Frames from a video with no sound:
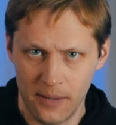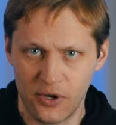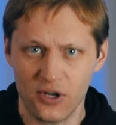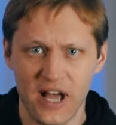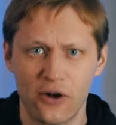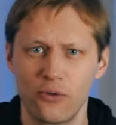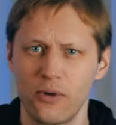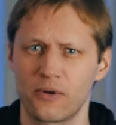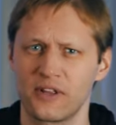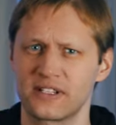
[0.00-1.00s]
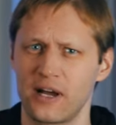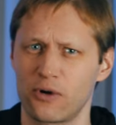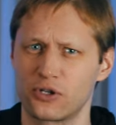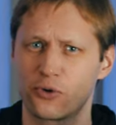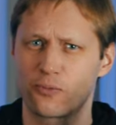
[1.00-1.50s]
Because I don't remember that
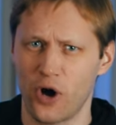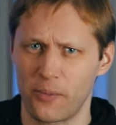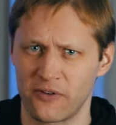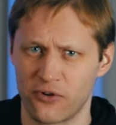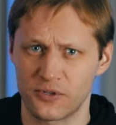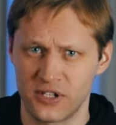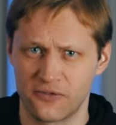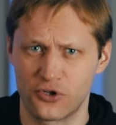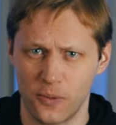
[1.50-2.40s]
someone took property from Steve